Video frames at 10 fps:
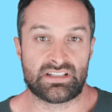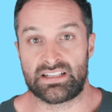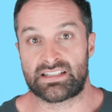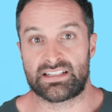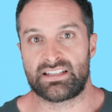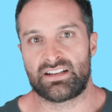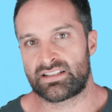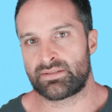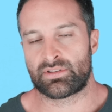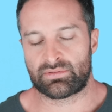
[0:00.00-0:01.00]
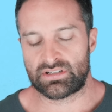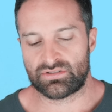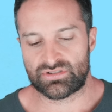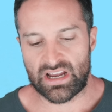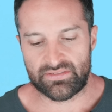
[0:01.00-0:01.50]
And this gets into some of the
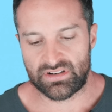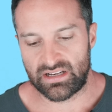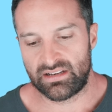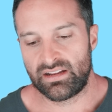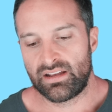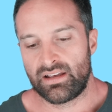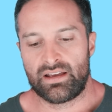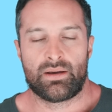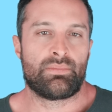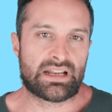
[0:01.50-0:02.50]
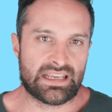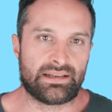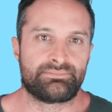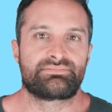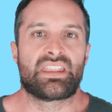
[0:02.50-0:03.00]
research I've done. But
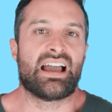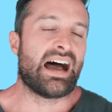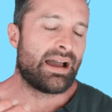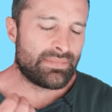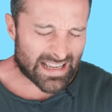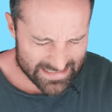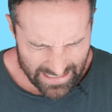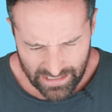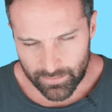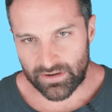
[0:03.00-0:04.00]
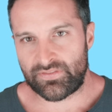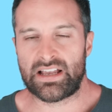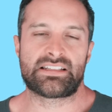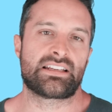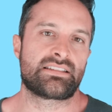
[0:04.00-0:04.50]
again, I'm not saying intermittent
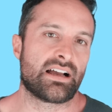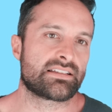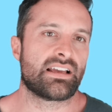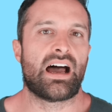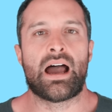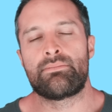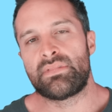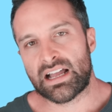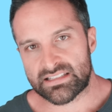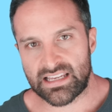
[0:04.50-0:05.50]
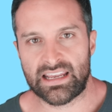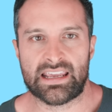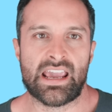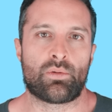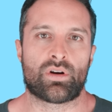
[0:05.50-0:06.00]
fasting sucks. I'm not saying
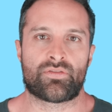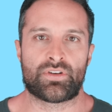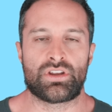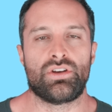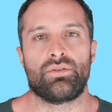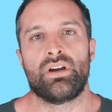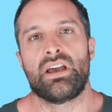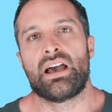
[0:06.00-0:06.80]
it can't work for you.